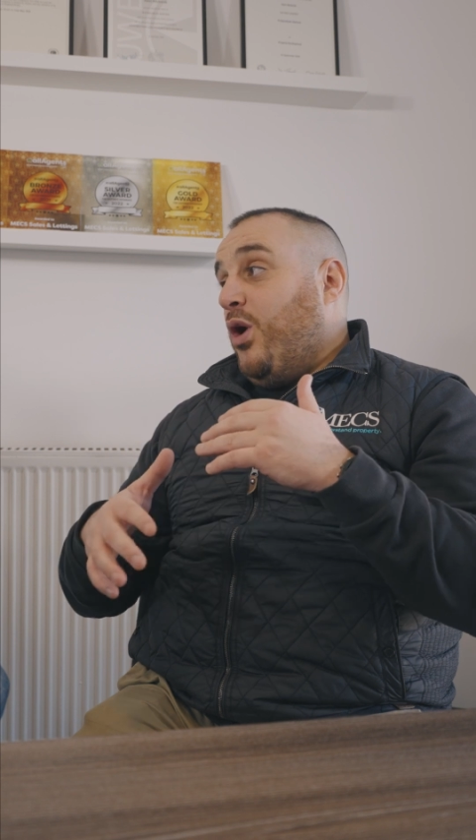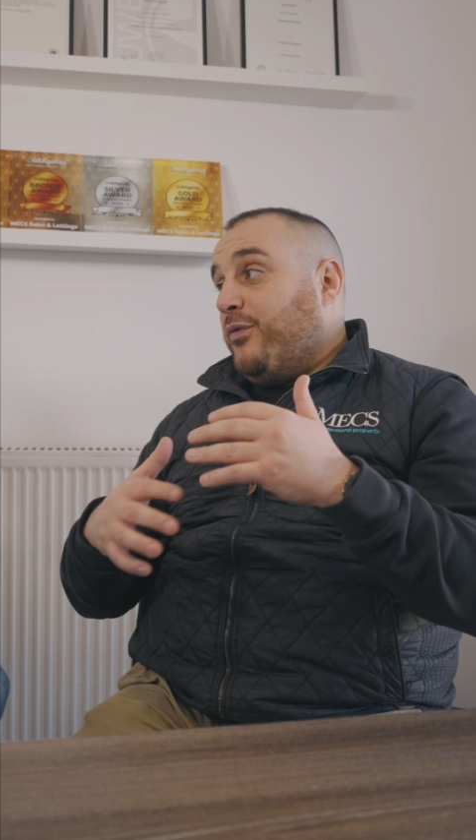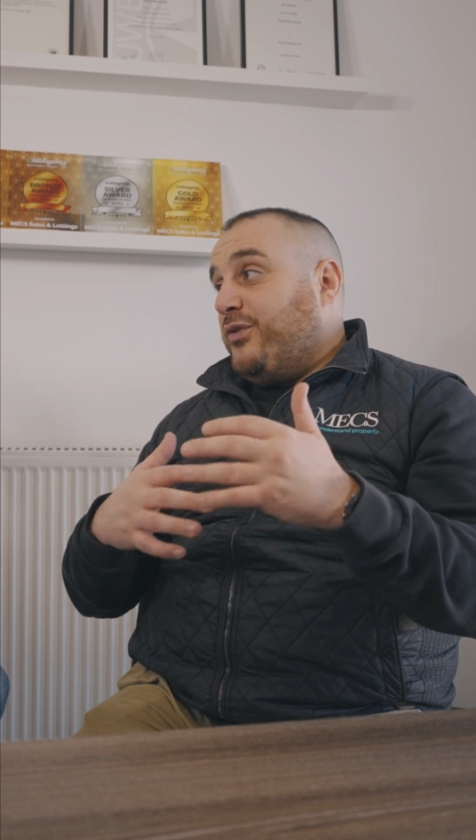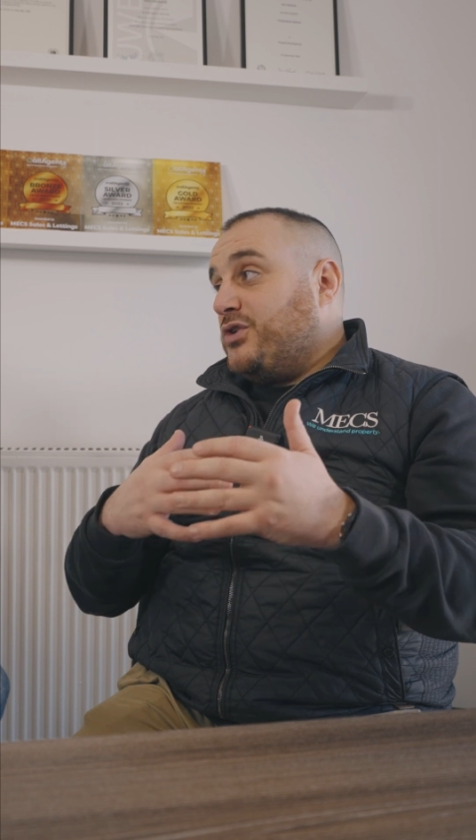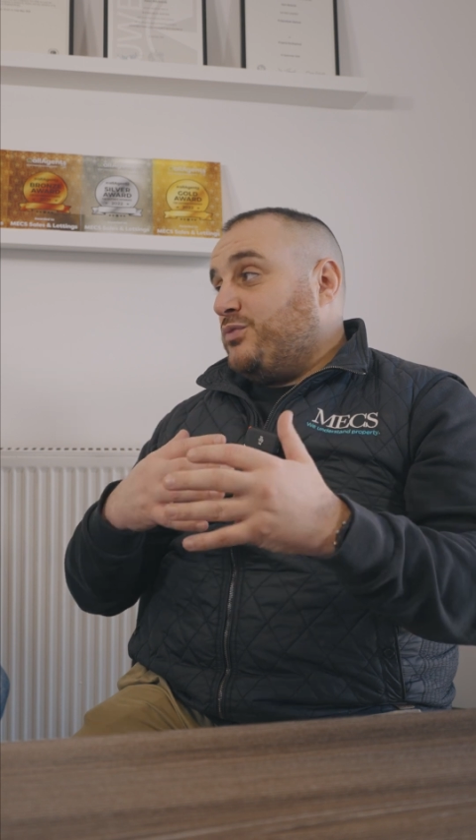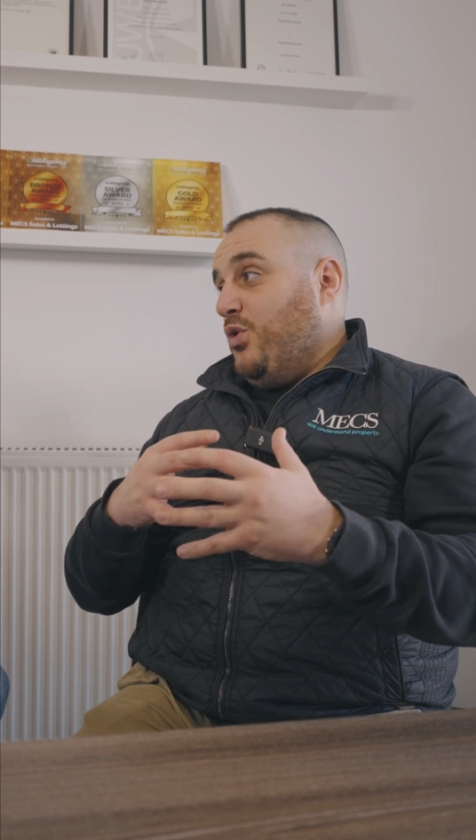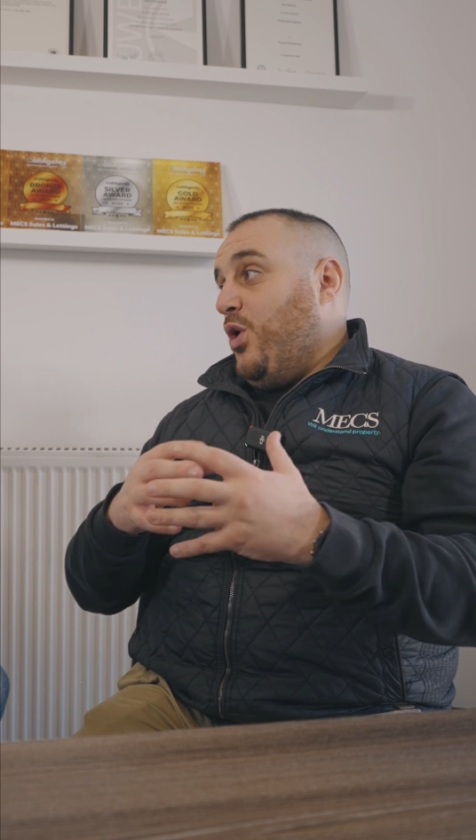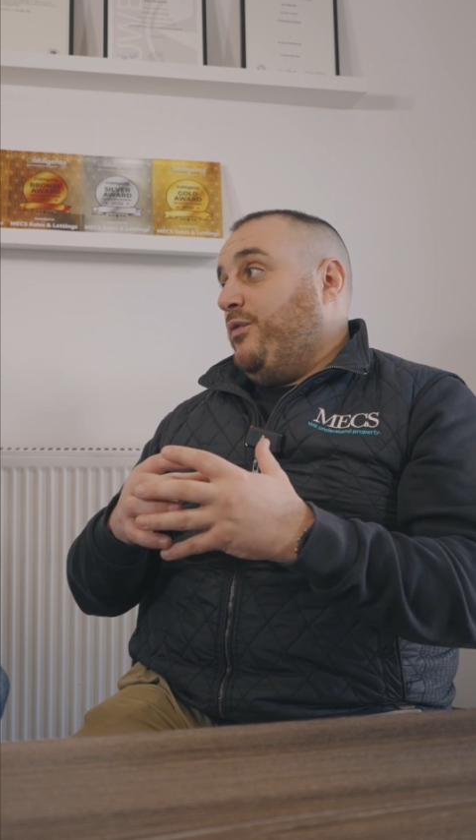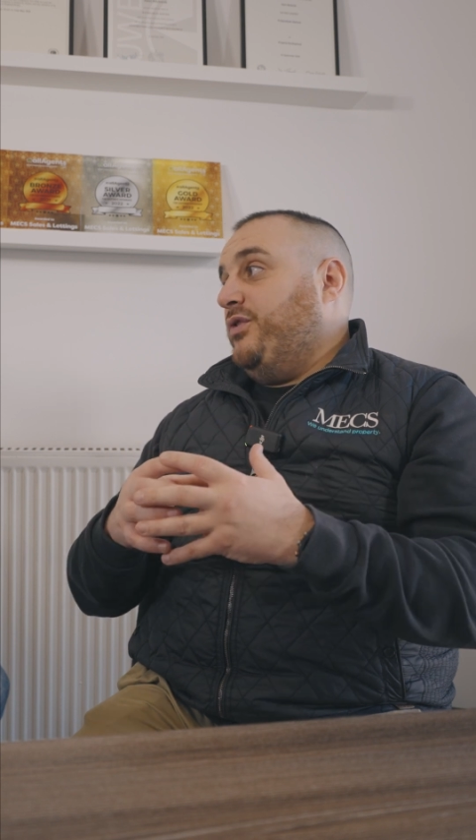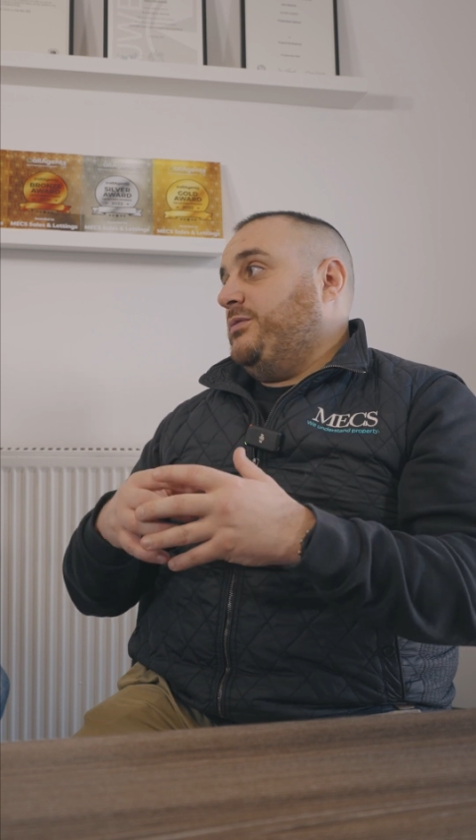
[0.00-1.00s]

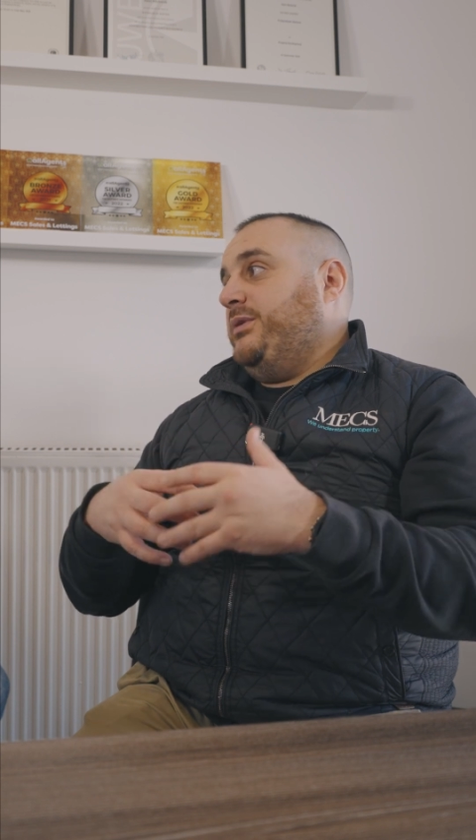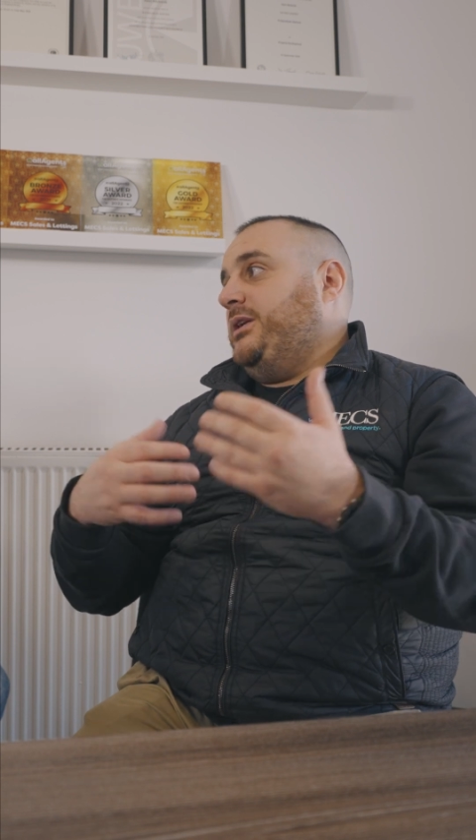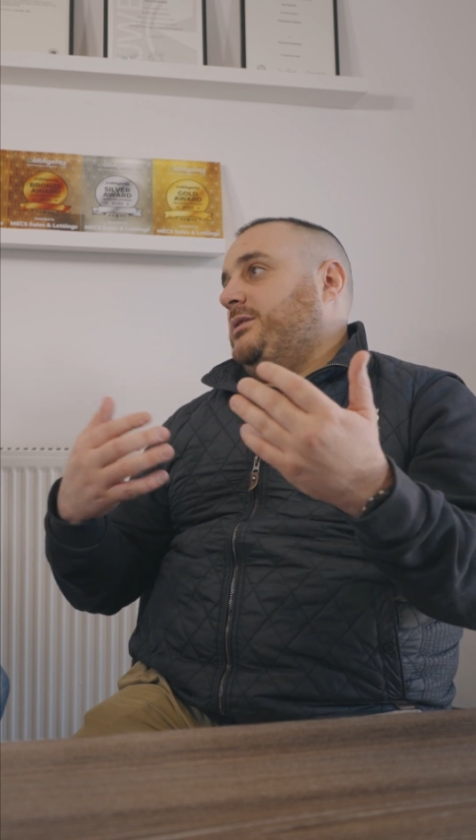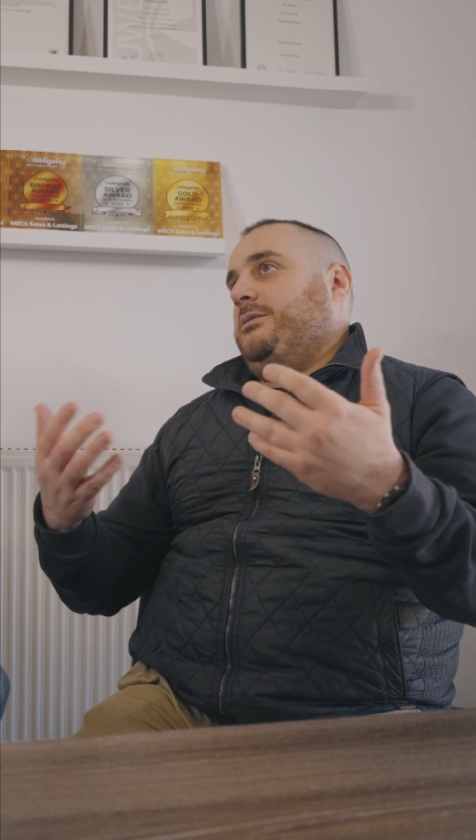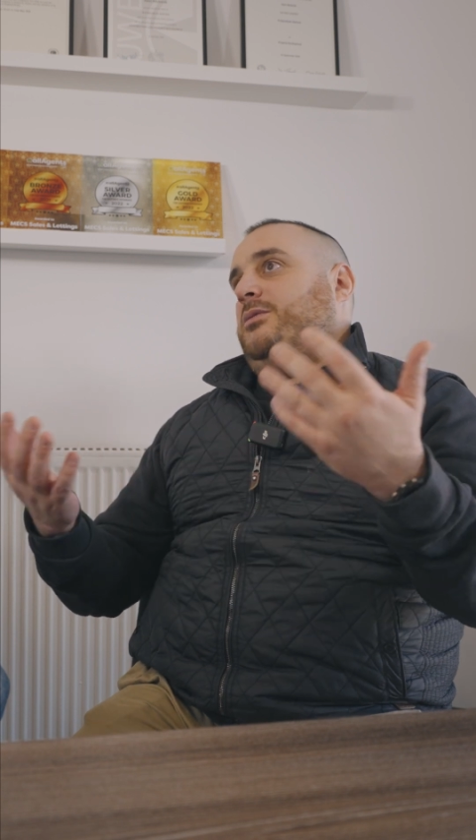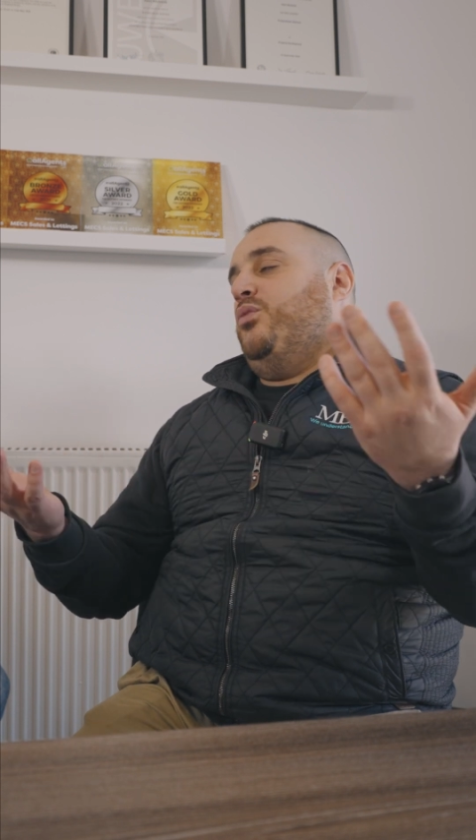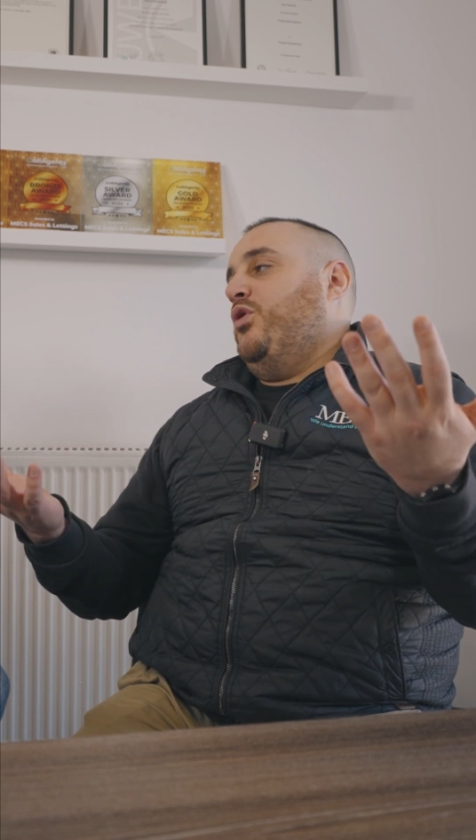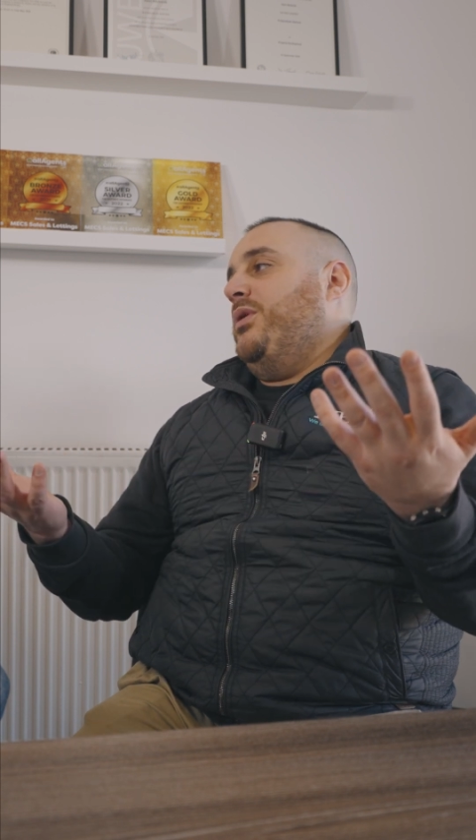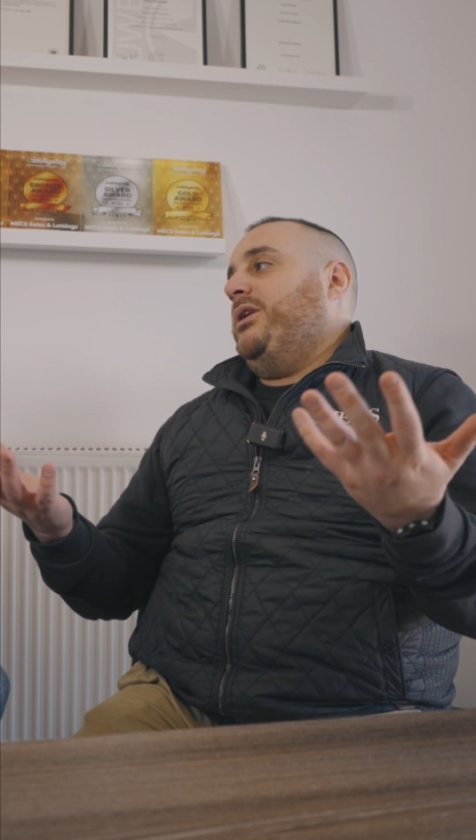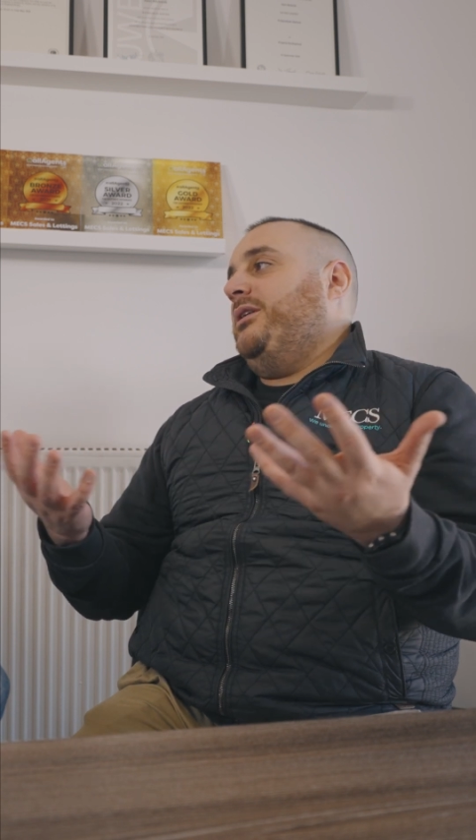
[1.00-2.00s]
offers means
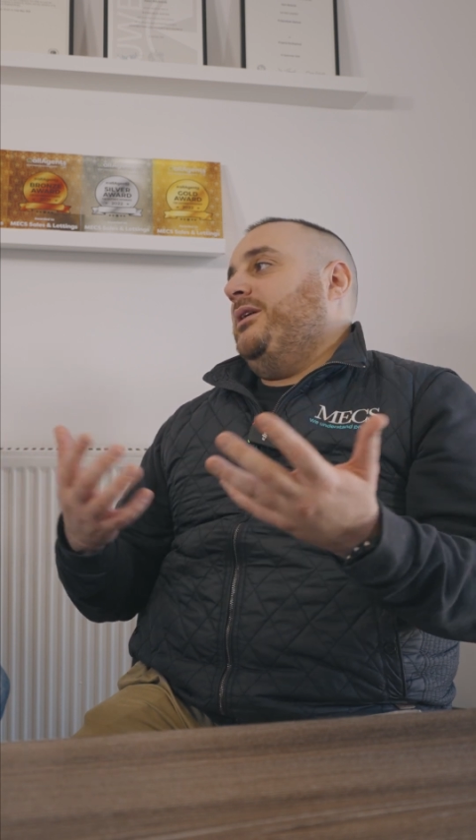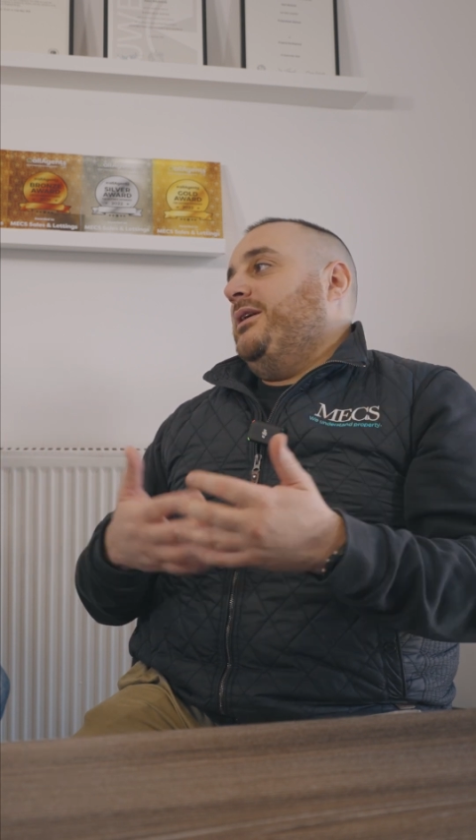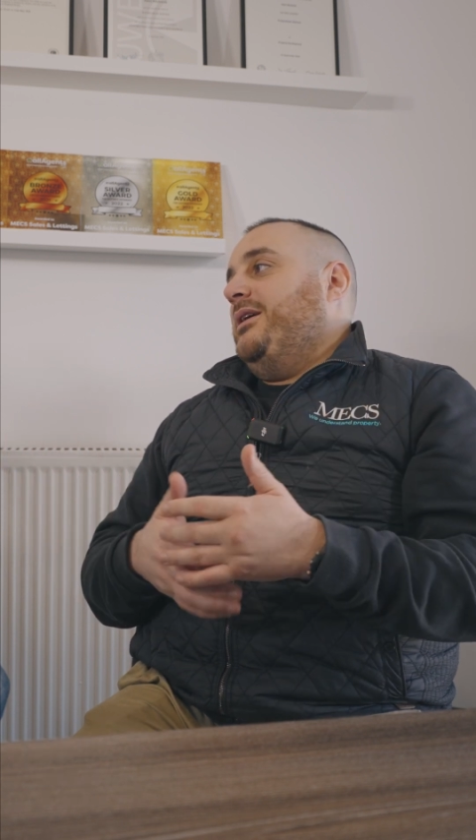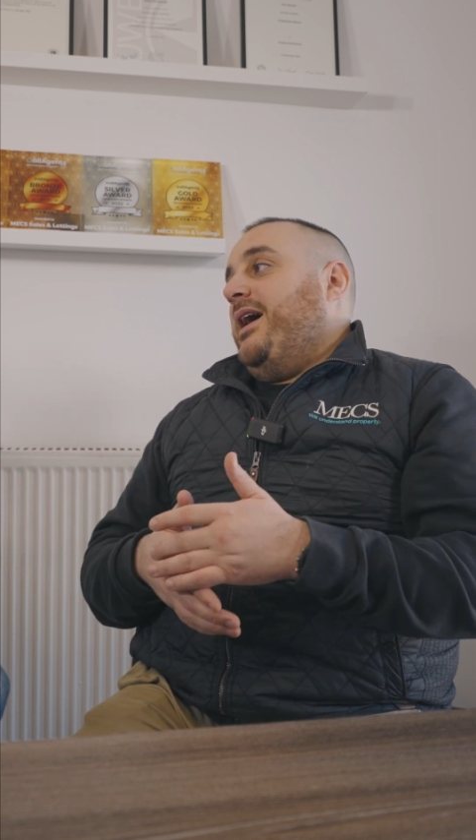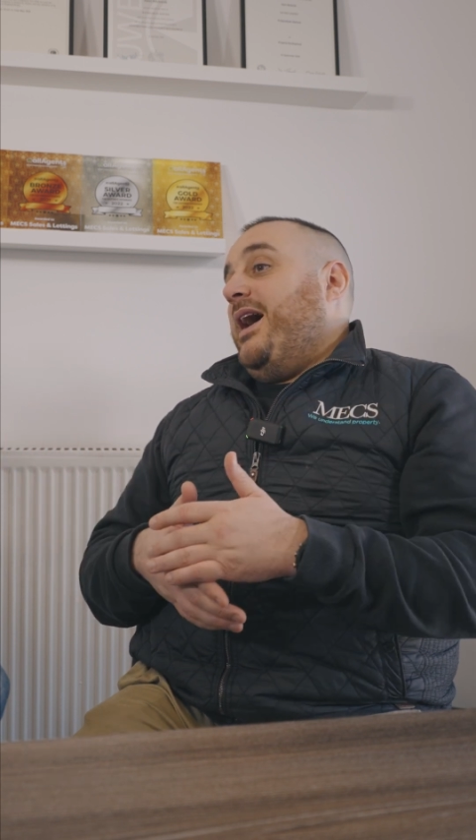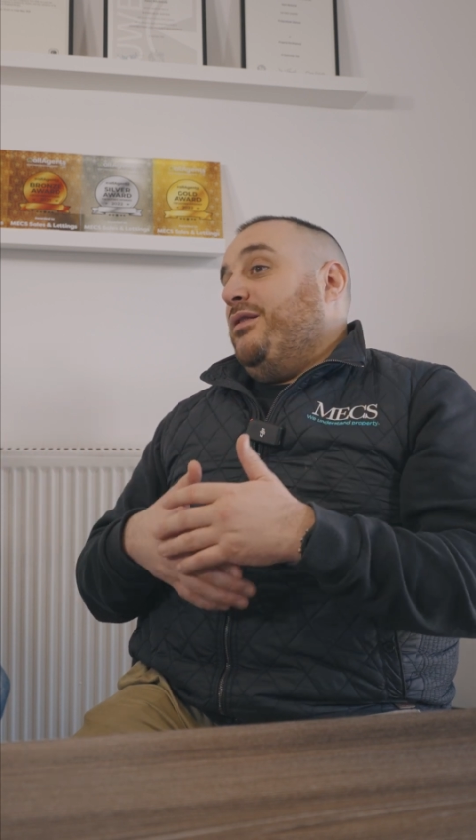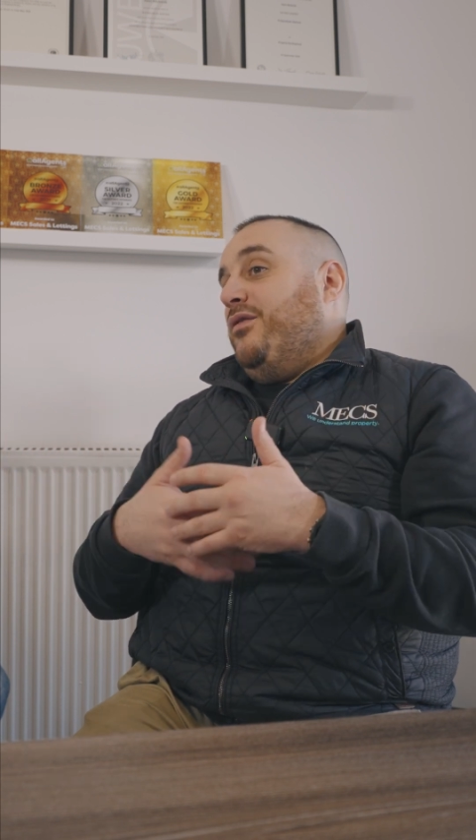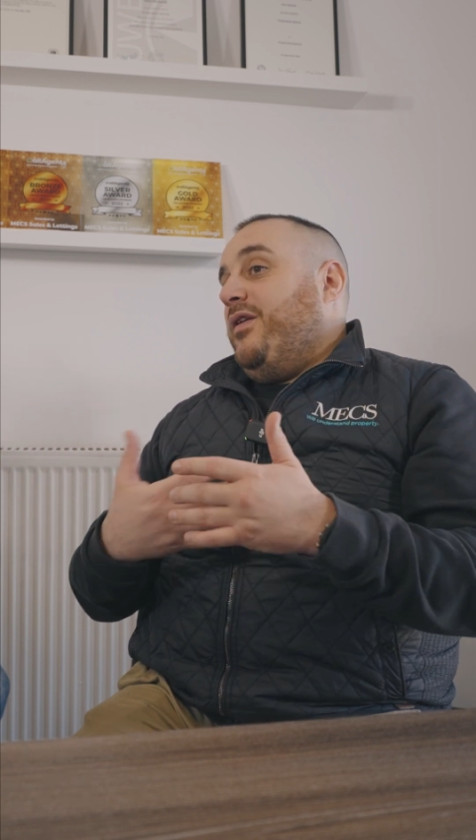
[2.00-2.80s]
more money, and the